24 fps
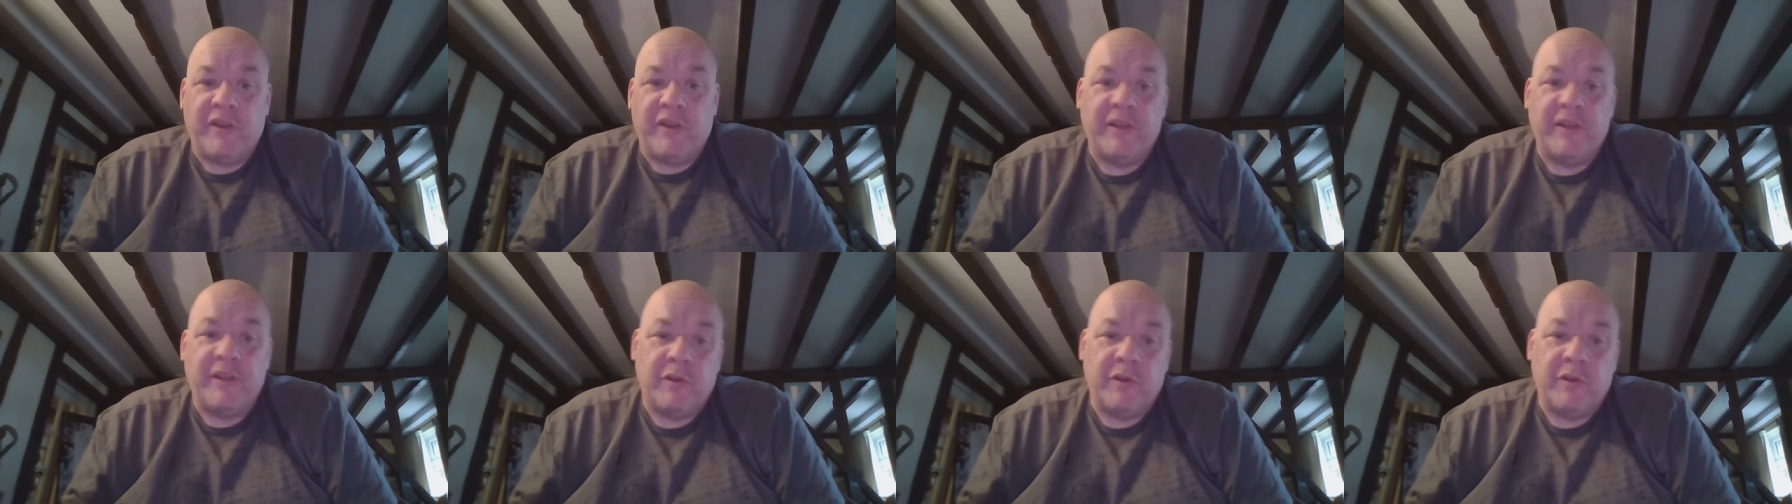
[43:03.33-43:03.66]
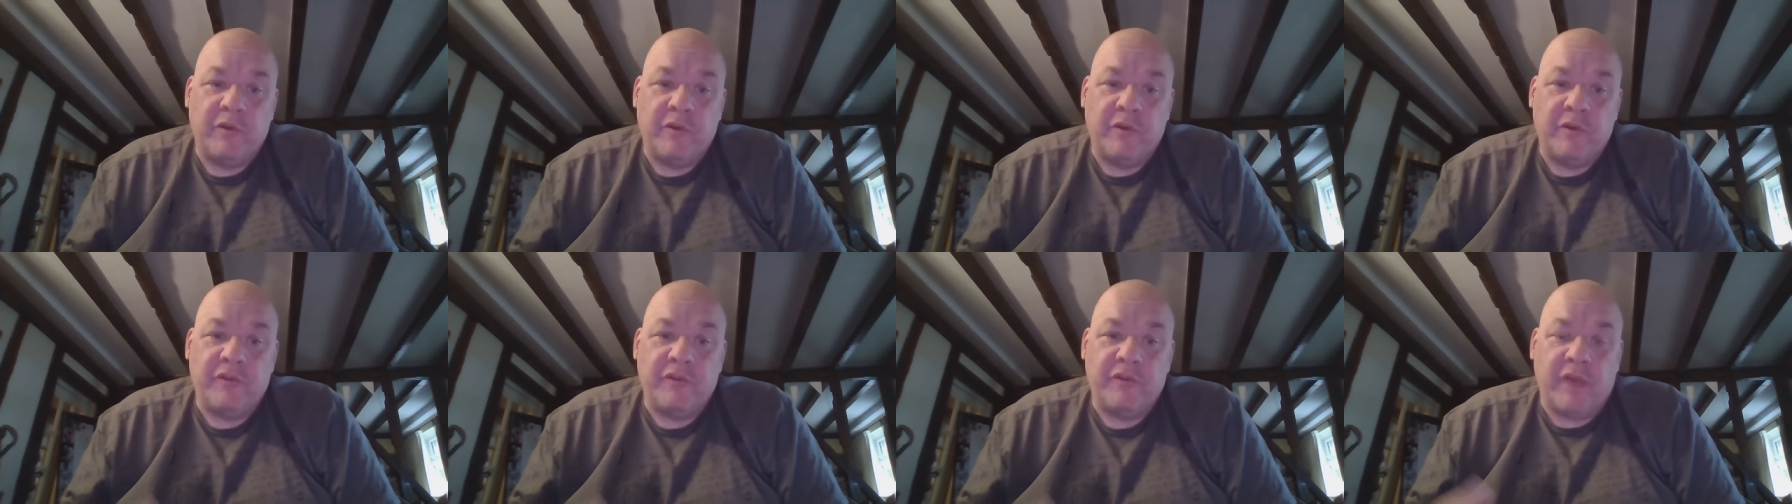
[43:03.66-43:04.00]

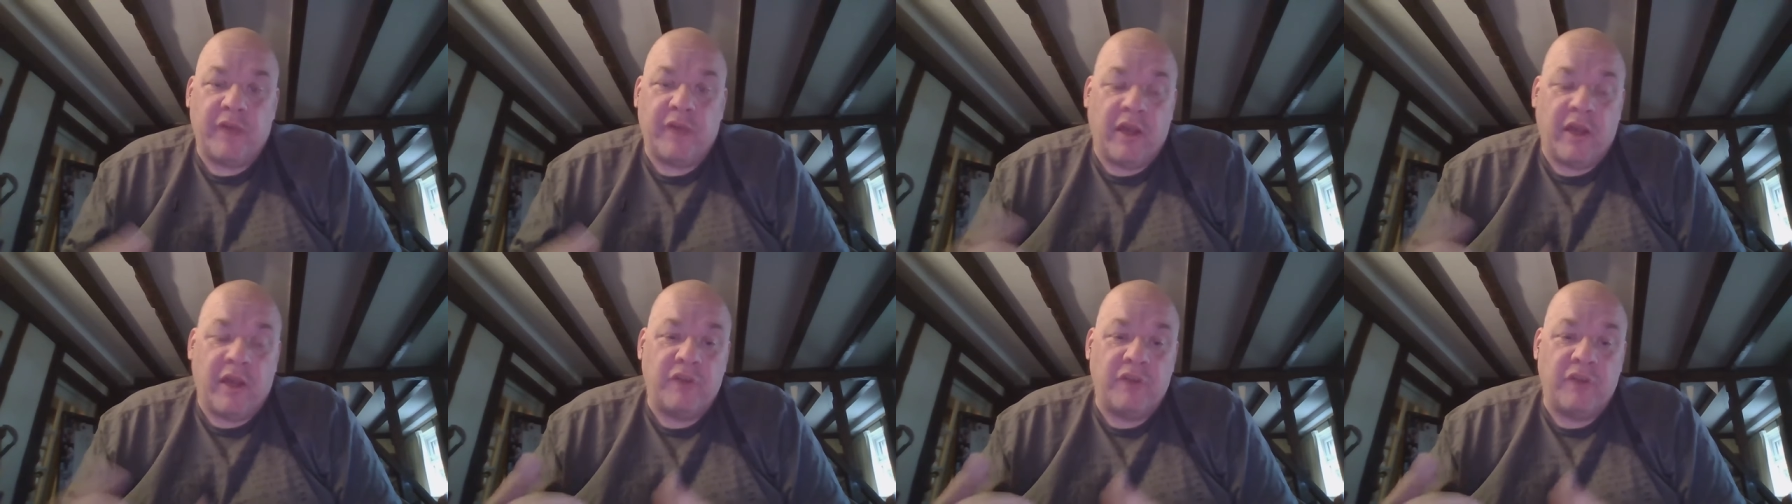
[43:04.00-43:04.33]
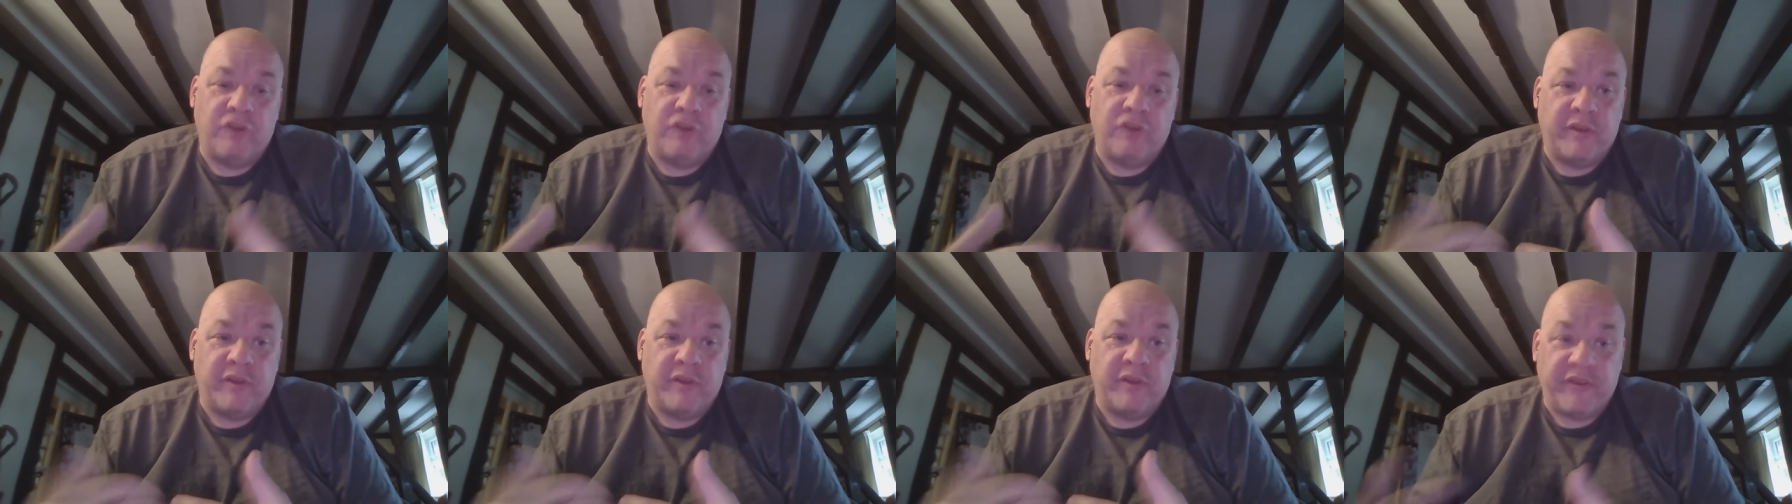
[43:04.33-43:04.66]
use uh,
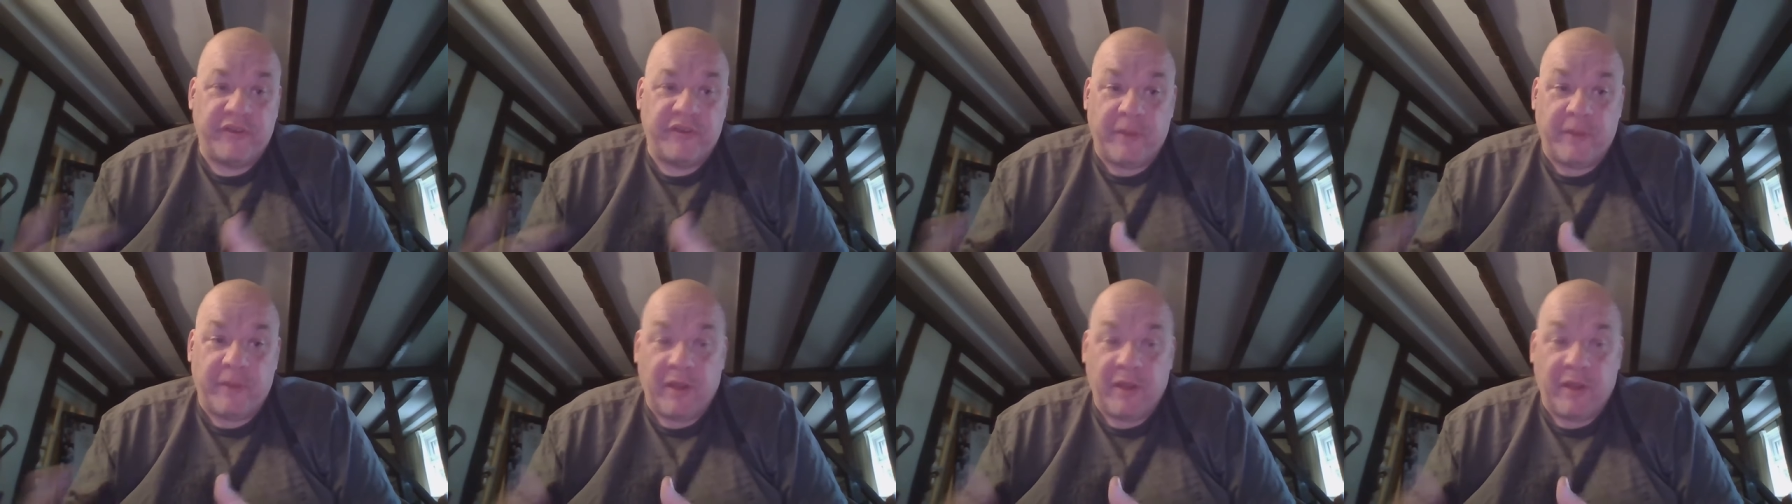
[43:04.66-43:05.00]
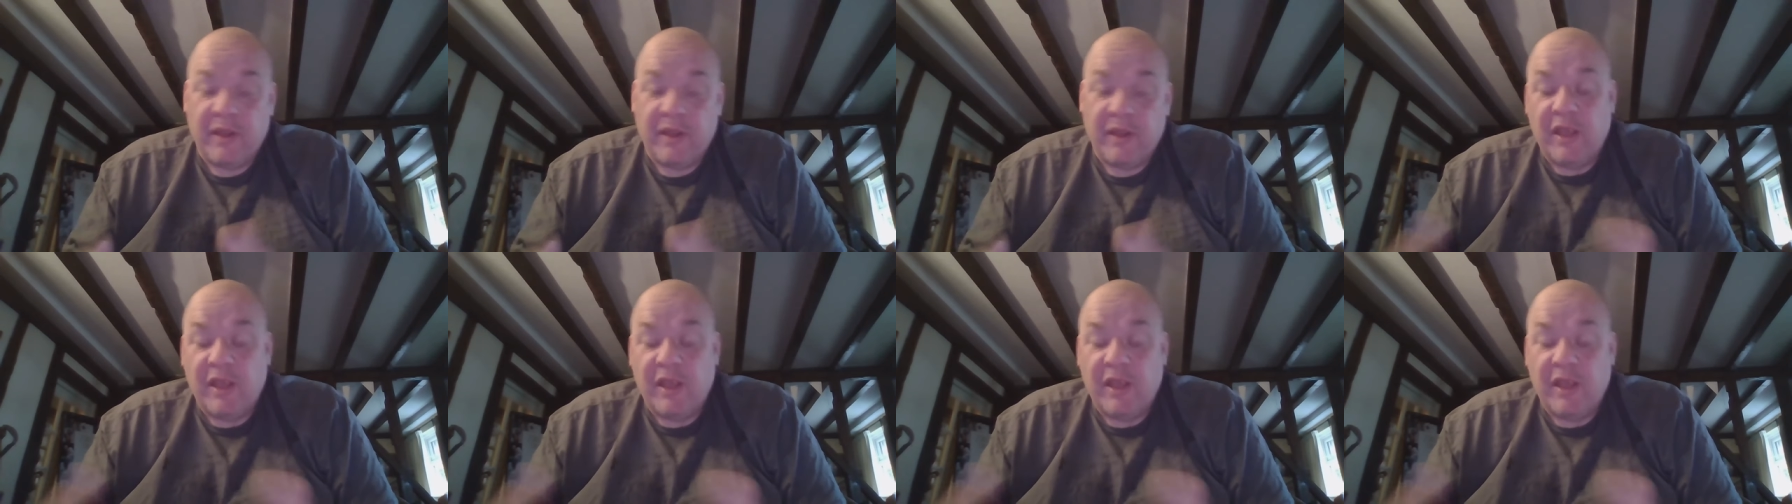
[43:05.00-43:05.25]
during the summer,